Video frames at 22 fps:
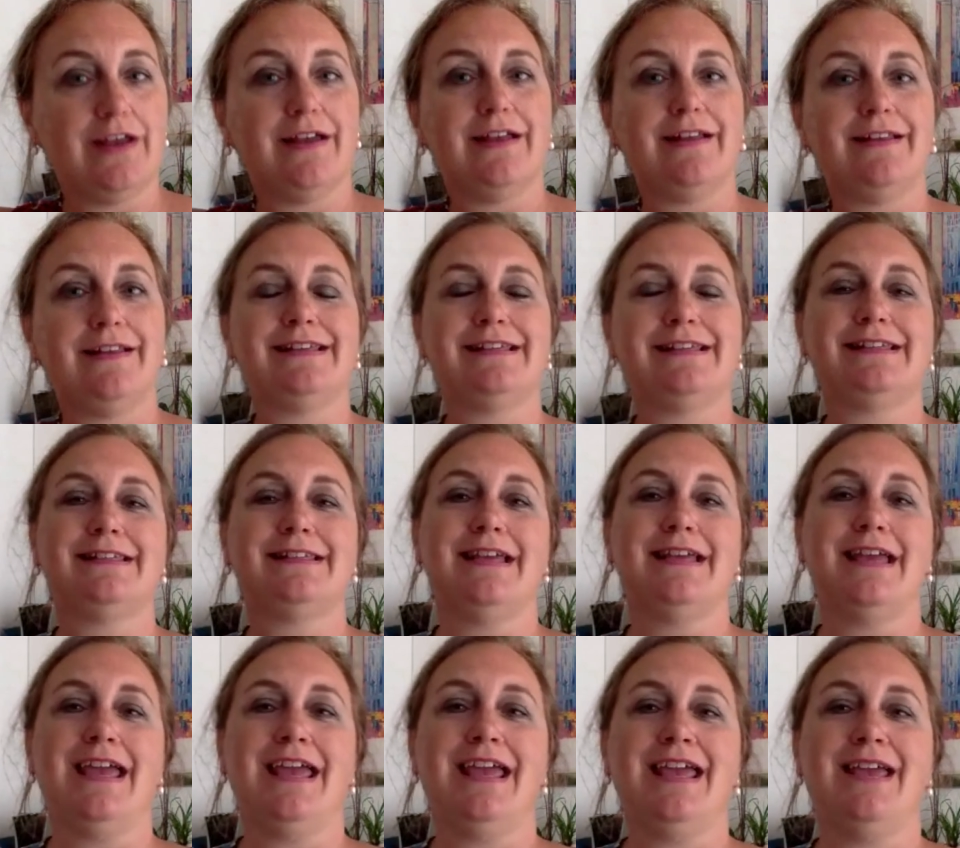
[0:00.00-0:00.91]
the
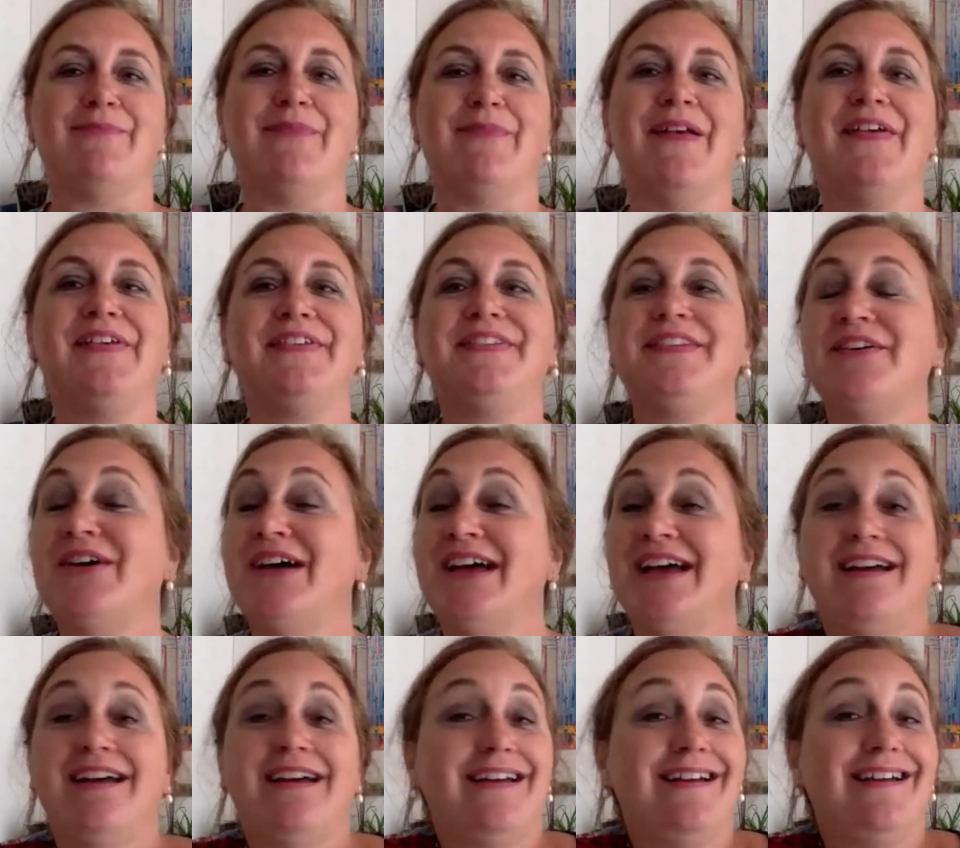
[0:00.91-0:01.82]
same. So
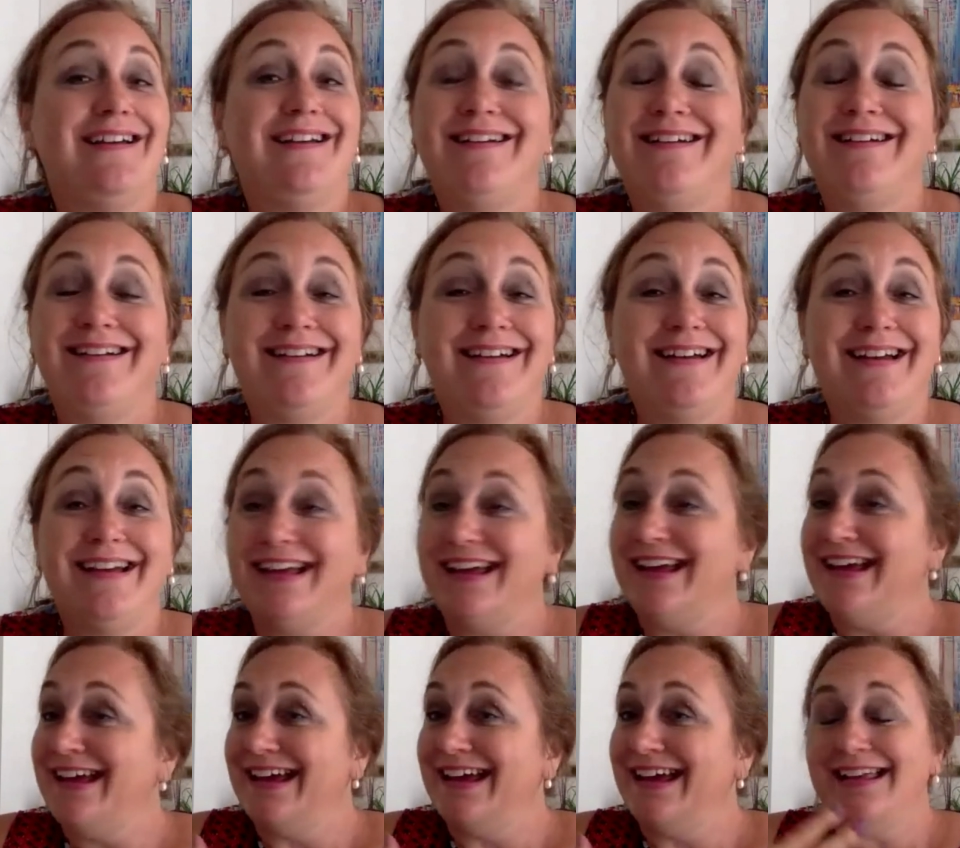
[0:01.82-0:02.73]

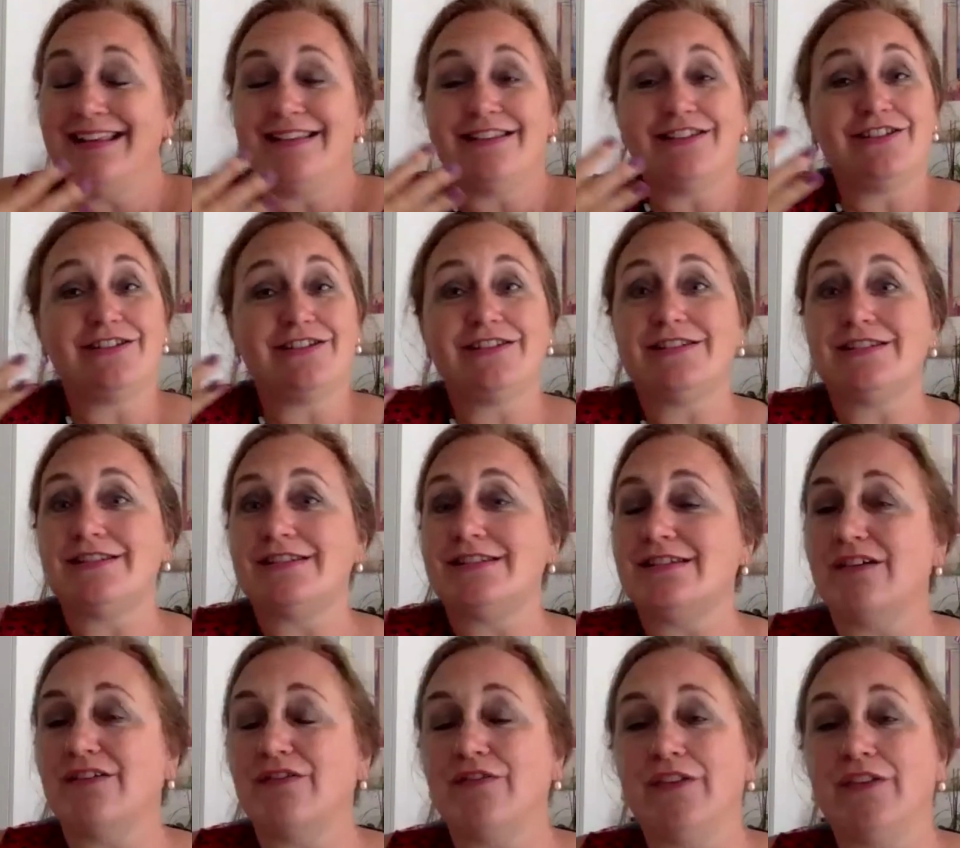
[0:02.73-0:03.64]
it's just
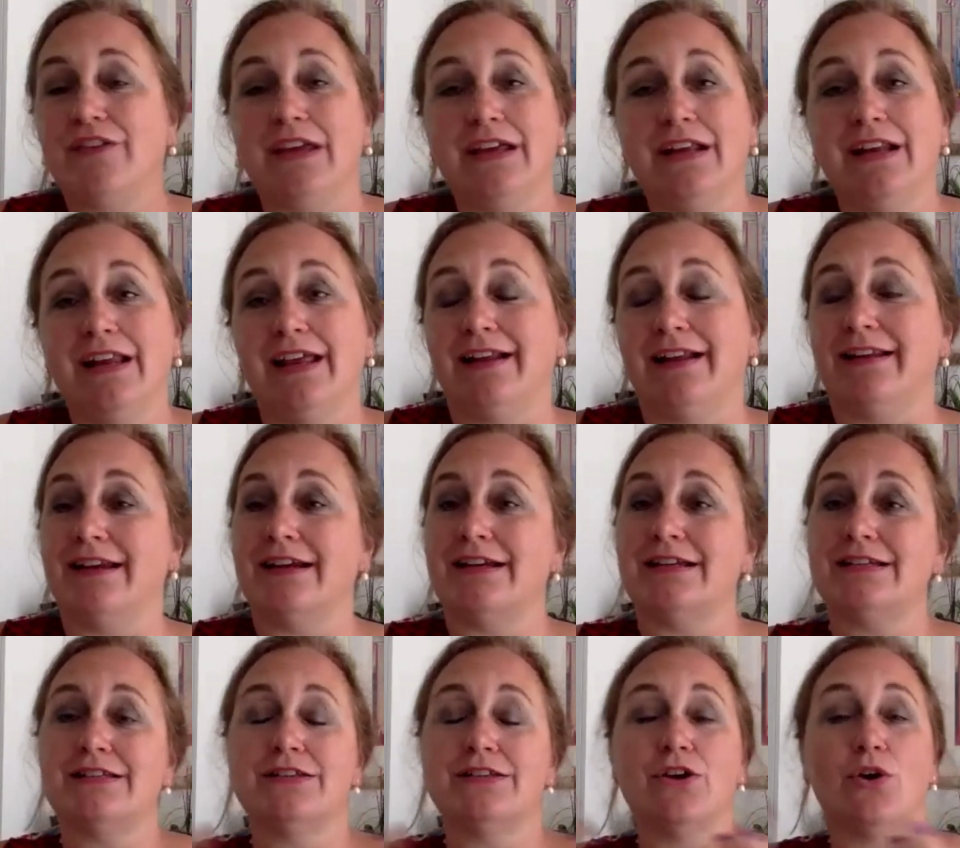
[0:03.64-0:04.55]
a feeling.
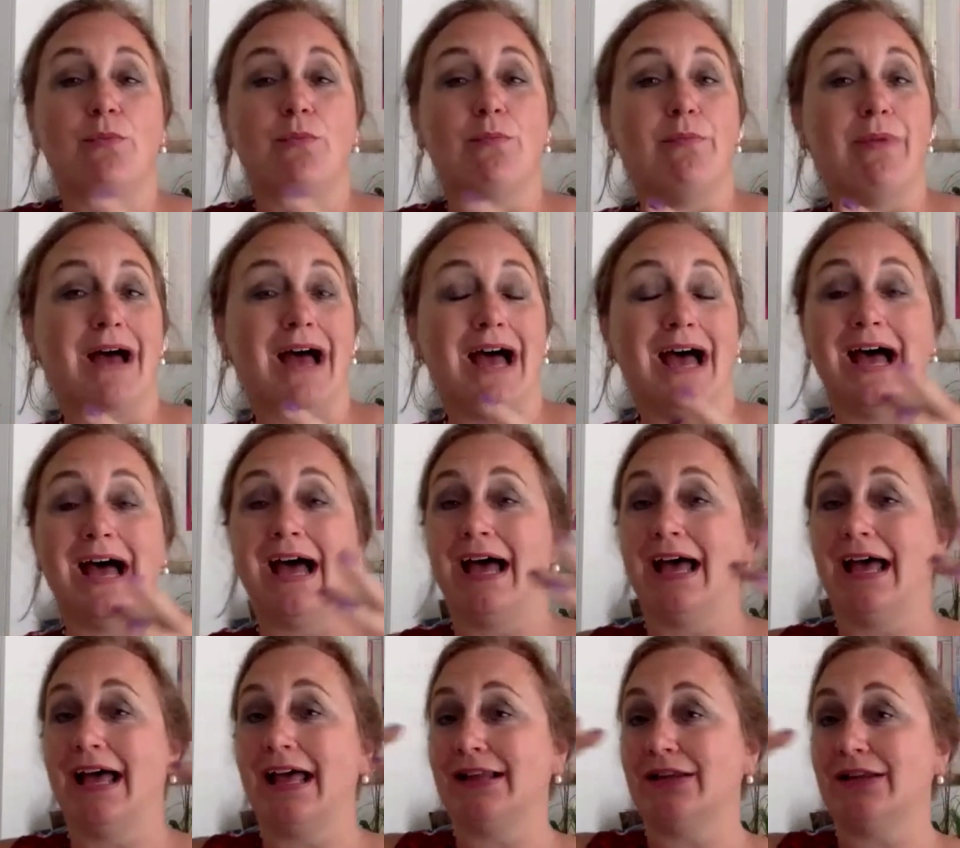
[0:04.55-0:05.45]
There's no
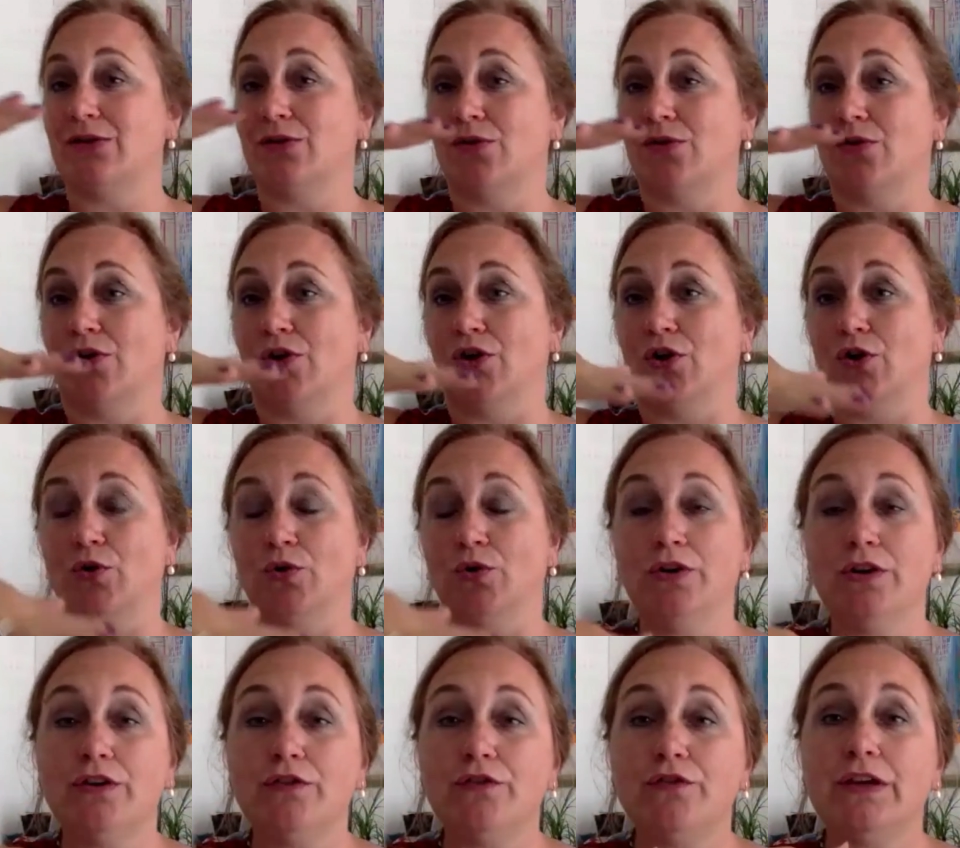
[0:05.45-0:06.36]
bad or
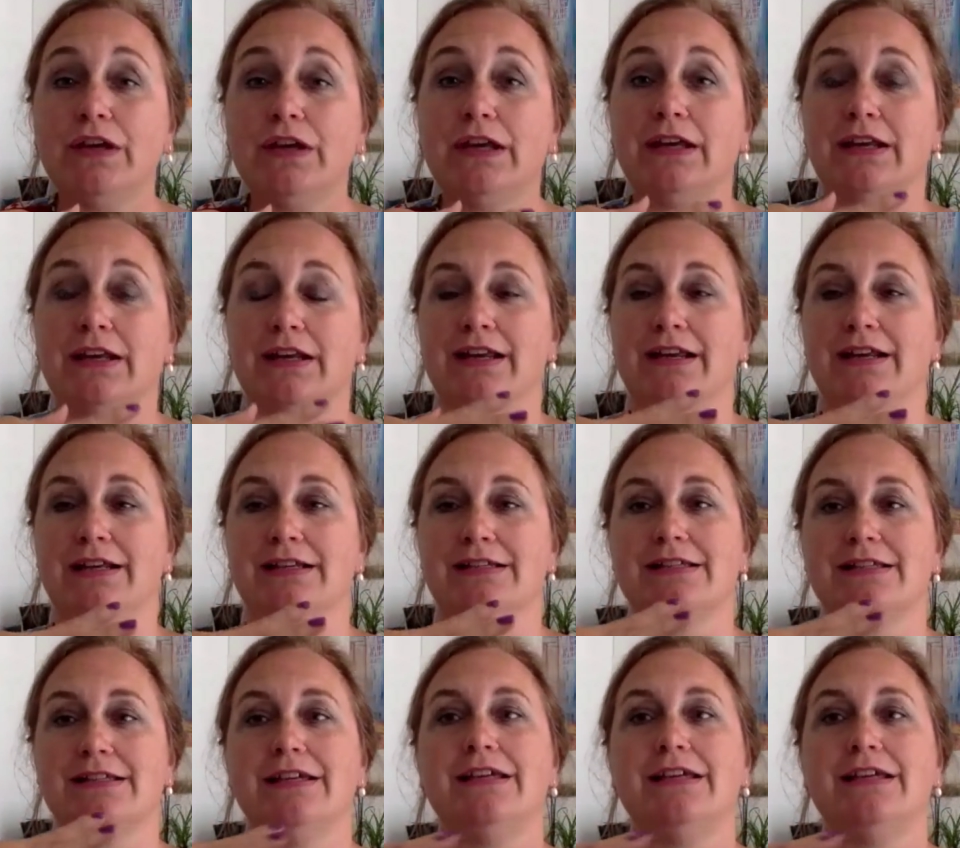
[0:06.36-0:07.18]
good feelings.